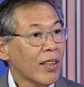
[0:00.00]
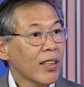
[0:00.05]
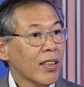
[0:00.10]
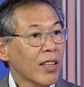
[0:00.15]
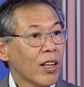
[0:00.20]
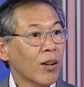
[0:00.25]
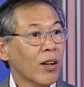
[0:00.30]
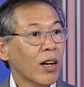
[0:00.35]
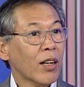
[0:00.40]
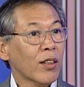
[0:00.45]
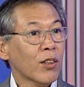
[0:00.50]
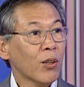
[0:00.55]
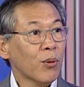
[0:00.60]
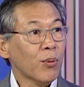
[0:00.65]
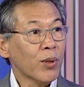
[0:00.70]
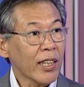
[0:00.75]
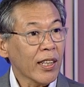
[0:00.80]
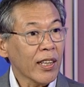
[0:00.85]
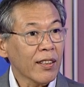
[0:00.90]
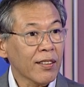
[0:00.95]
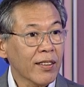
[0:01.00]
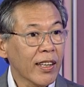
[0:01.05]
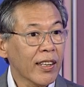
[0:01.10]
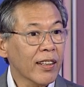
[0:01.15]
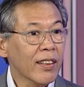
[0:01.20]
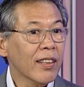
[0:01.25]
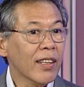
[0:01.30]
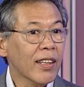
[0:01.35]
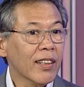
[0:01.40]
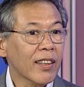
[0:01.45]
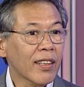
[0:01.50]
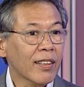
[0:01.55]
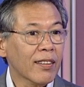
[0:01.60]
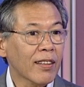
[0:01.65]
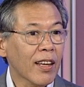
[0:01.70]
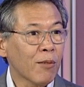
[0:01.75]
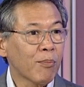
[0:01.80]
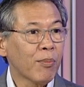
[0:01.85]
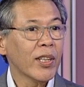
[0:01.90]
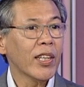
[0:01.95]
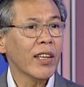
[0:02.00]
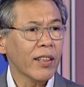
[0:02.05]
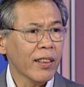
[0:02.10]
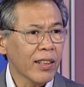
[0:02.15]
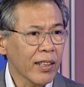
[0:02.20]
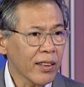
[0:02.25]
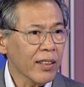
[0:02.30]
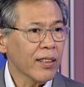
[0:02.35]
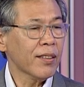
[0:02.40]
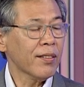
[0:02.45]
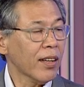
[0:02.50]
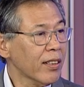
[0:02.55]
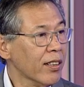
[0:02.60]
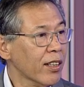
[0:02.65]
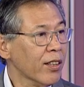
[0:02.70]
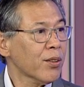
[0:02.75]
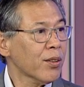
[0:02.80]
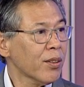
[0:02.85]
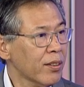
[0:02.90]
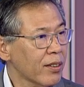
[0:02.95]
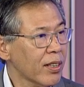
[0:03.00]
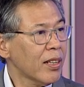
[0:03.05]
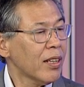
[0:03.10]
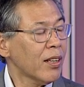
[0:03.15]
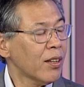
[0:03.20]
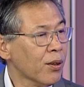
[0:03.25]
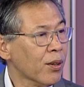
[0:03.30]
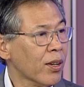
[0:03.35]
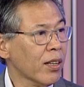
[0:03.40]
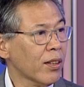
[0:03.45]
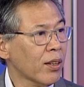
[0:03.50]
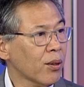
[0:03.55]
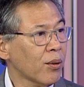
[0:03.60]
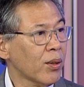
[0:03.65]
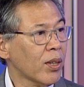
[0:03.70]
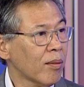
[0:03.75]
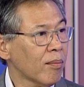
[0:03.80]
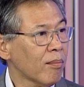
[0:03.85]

Now, to what extent that has happened, I think the Senate should really look into it.